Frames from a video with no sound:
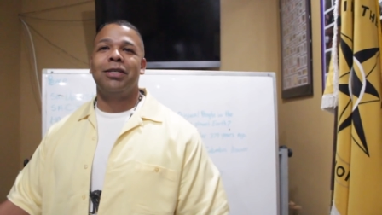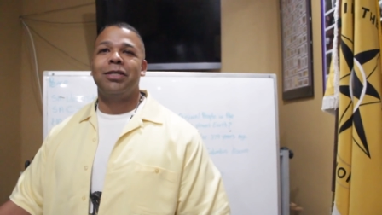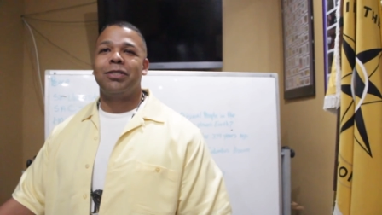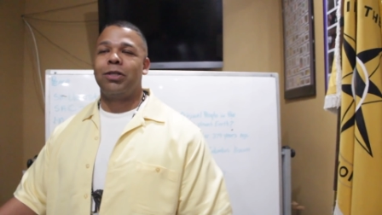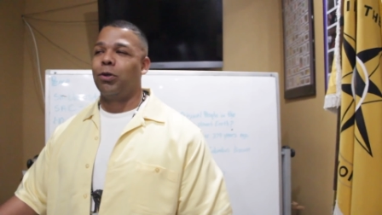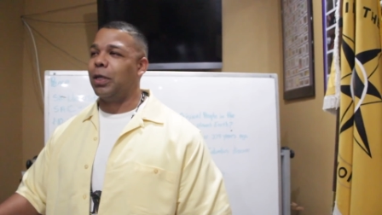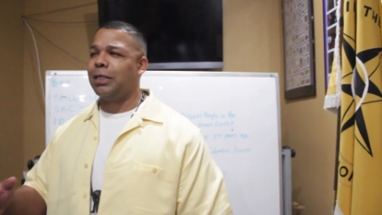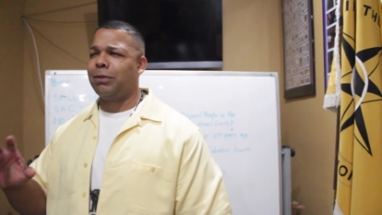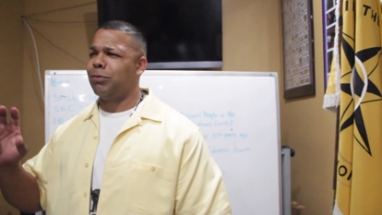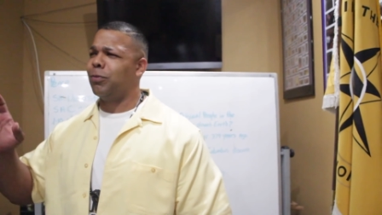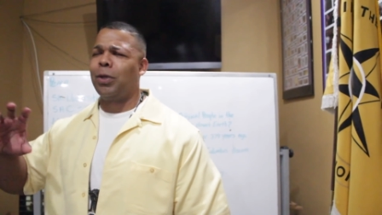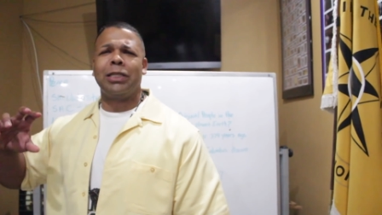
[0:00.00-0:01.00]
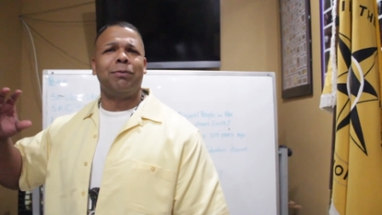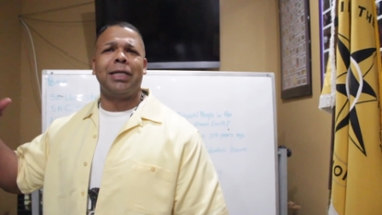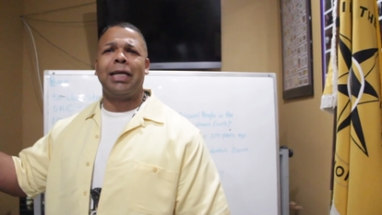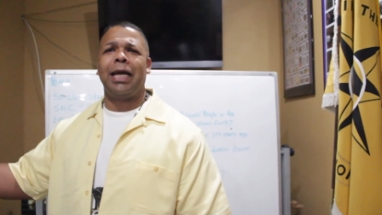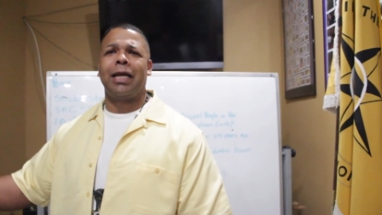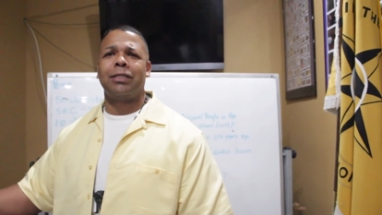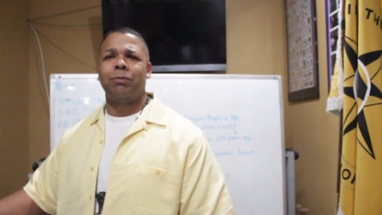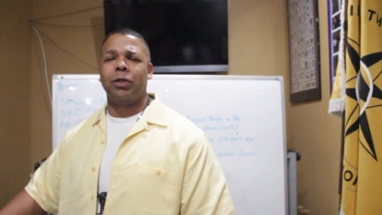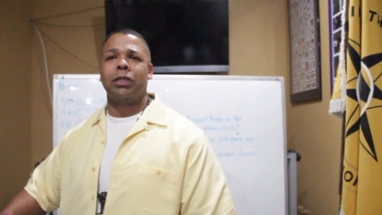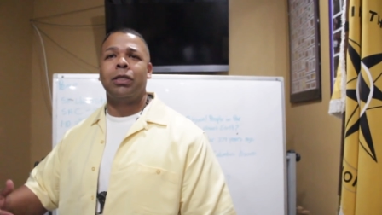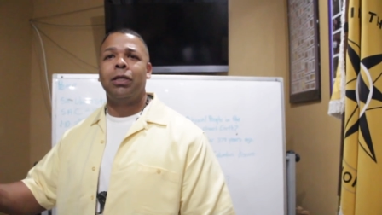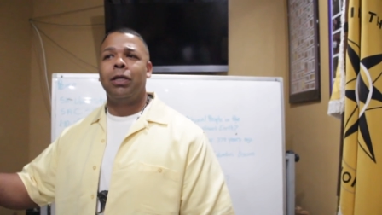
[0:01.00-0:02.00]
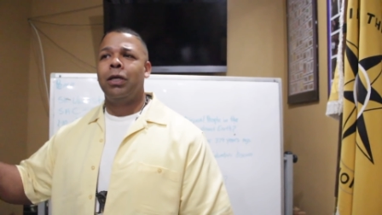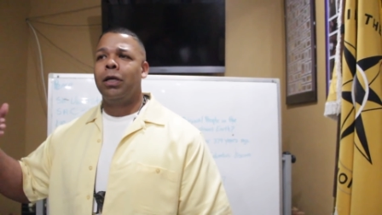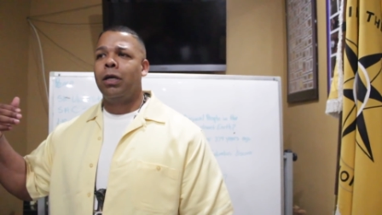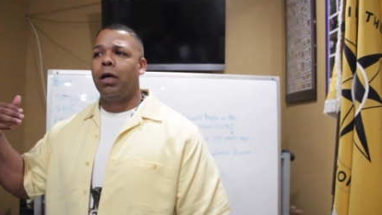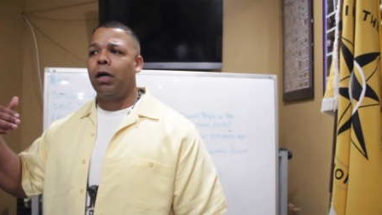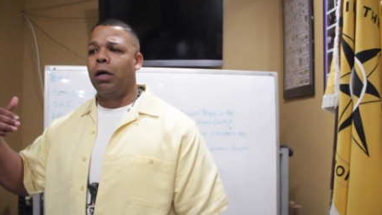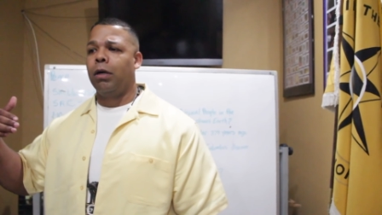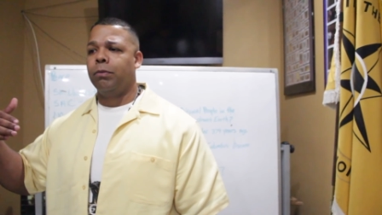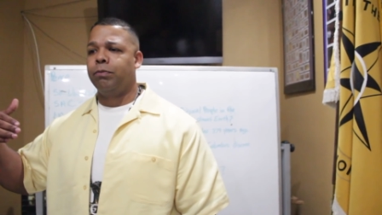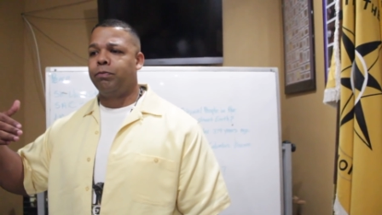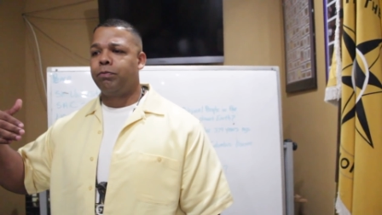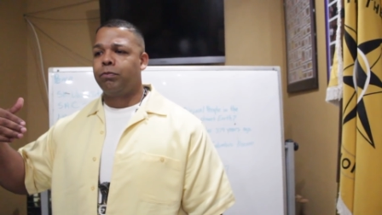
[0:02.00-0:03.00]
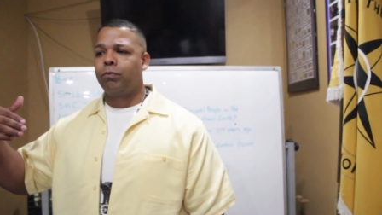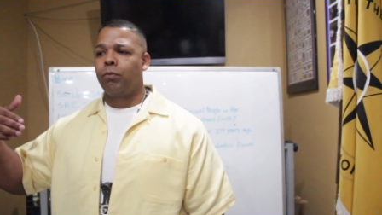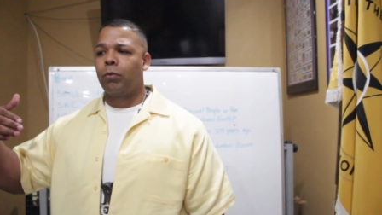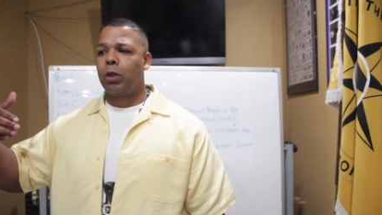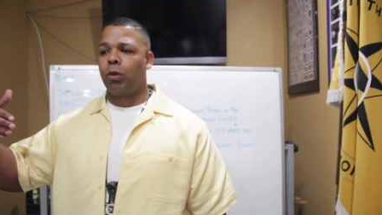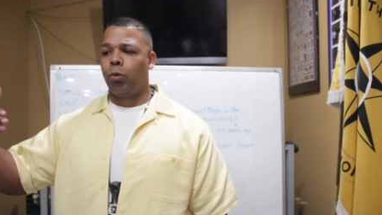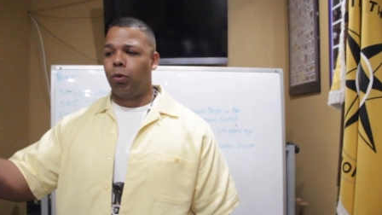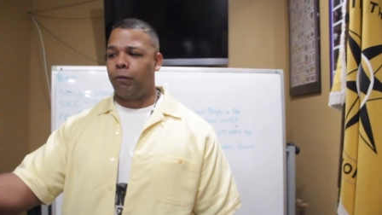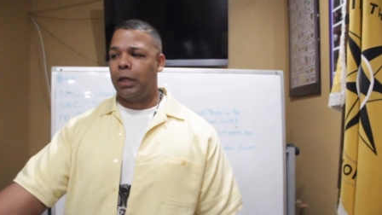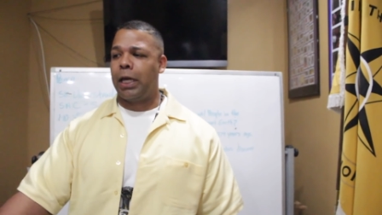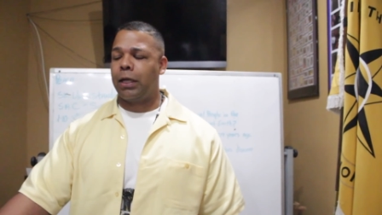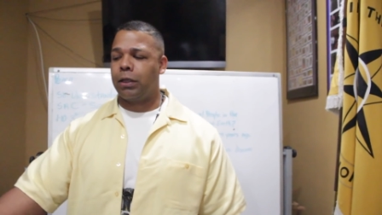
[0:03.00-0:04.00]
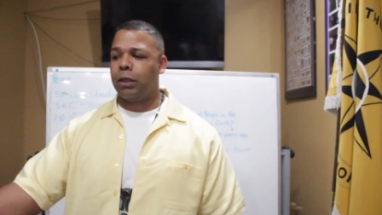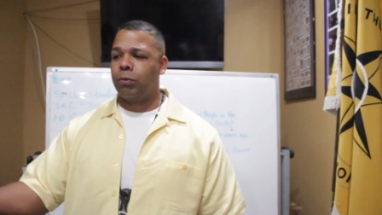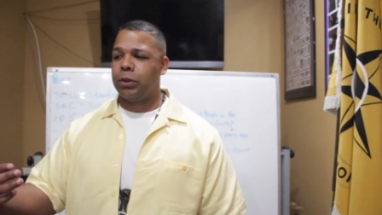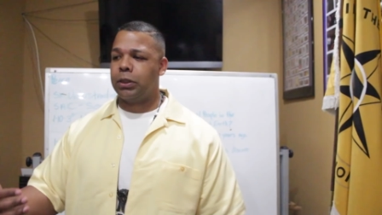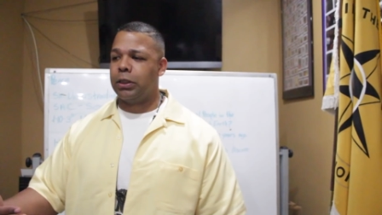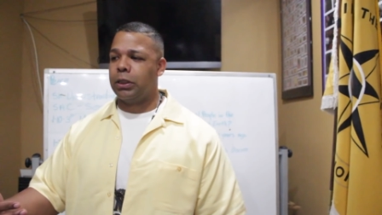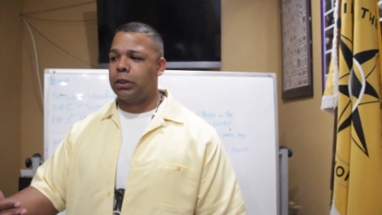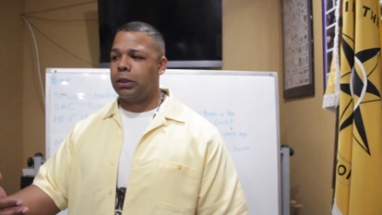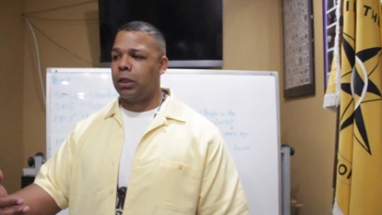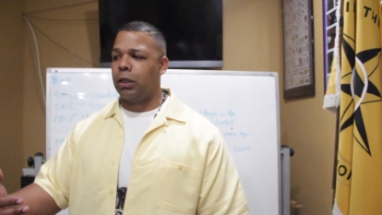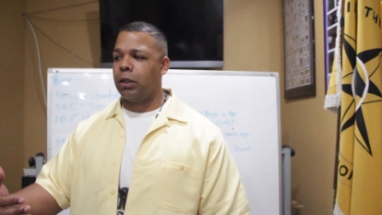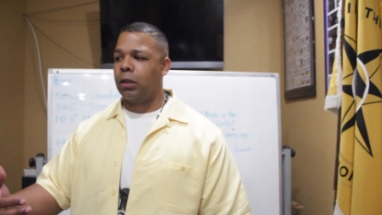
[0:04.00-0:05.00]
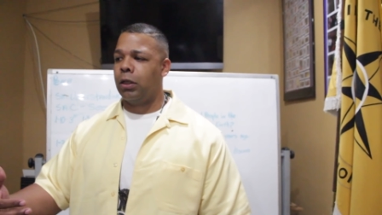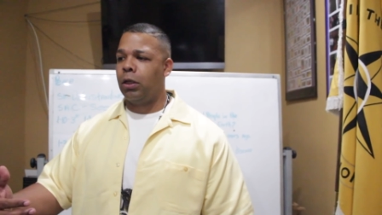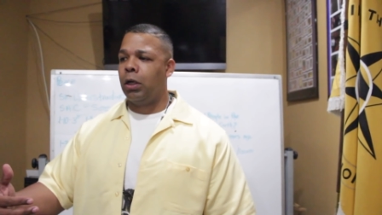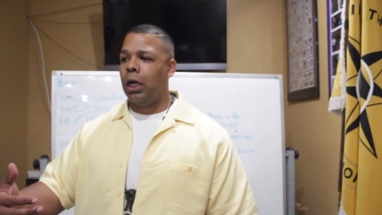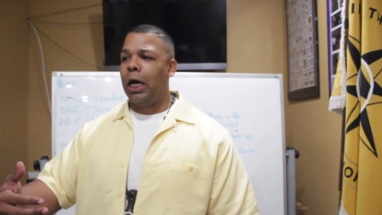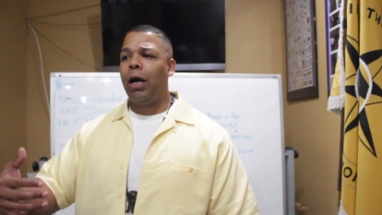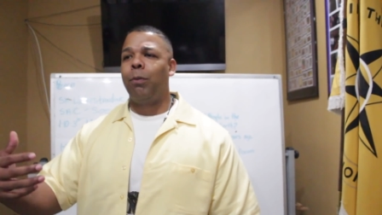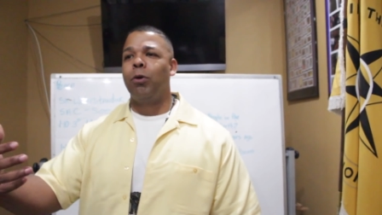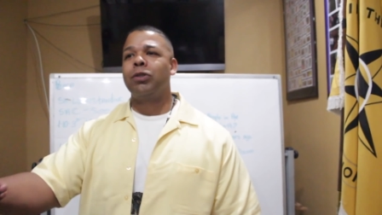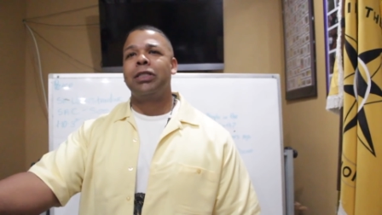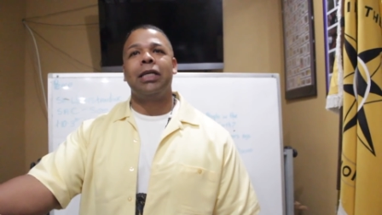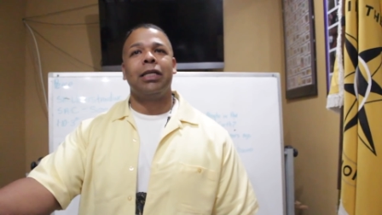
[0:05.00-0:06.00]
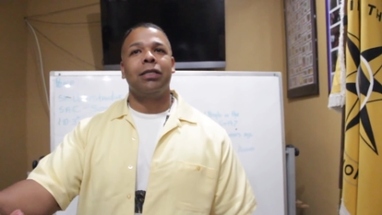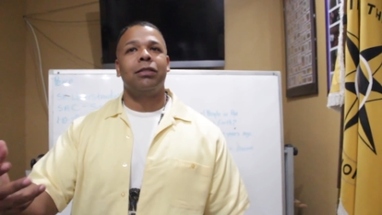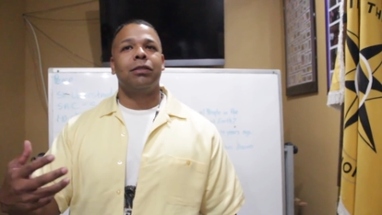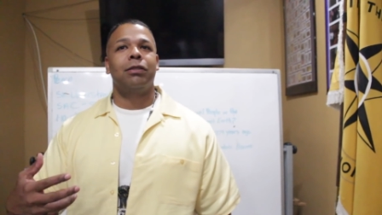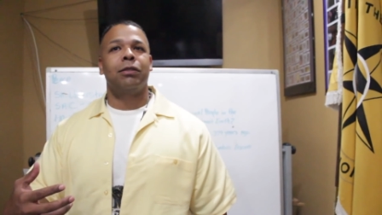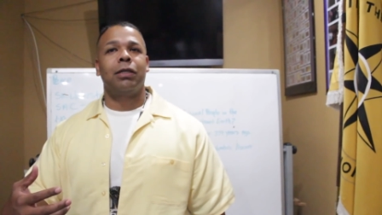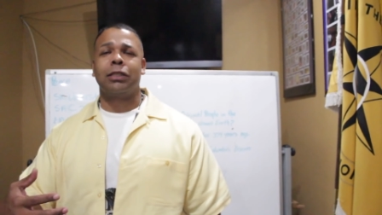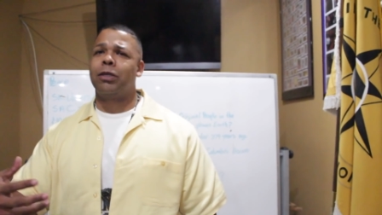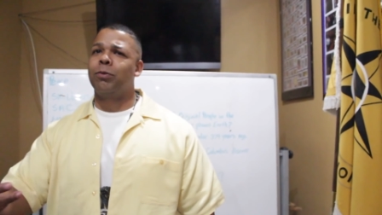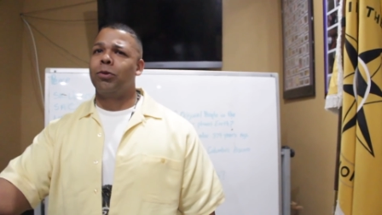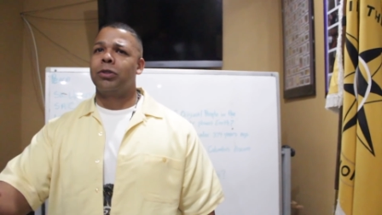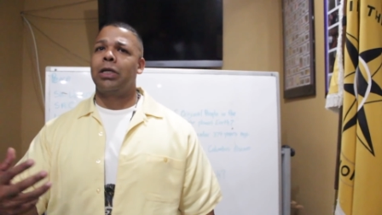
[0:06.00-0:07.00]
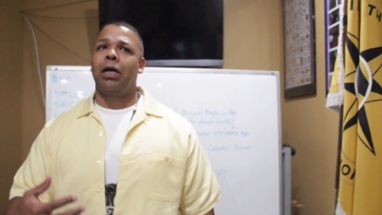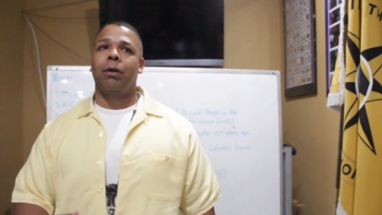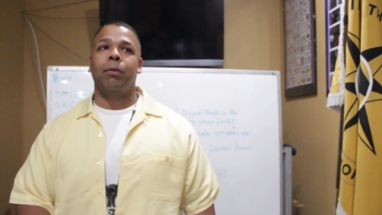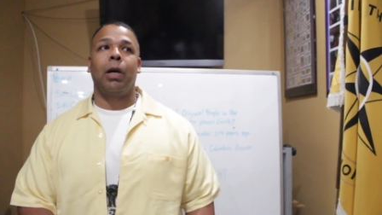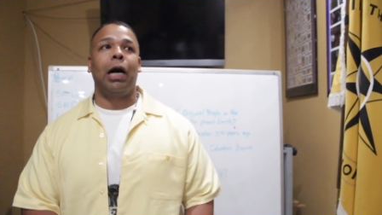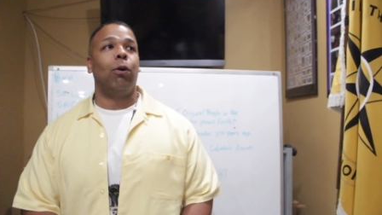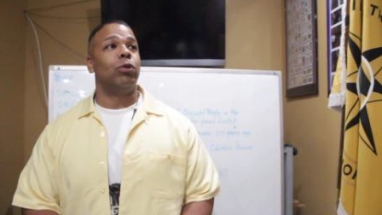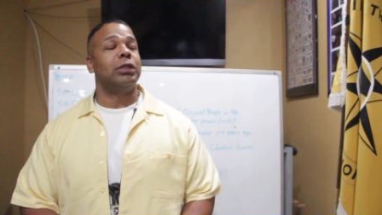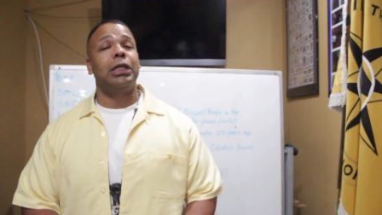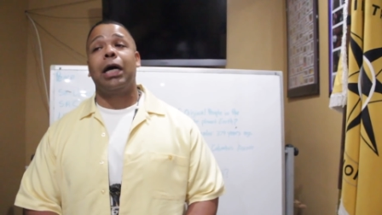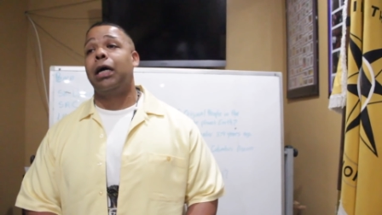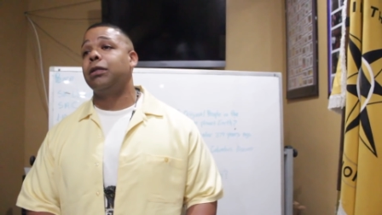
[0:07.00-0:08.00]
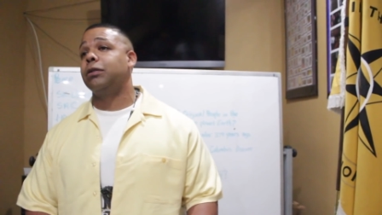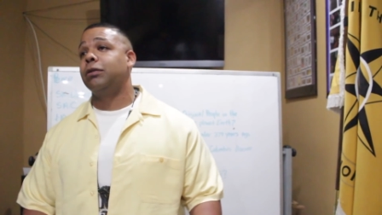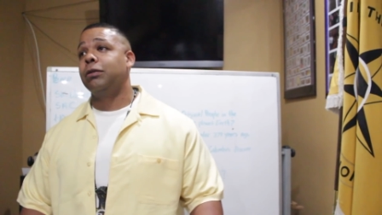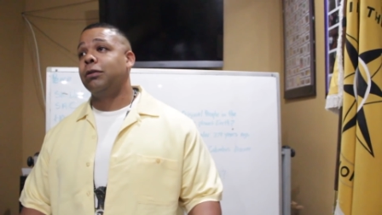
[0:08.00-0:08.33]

Right. So and then wears many hats. But with that, it was how most get it. I tell people all the time, I was not,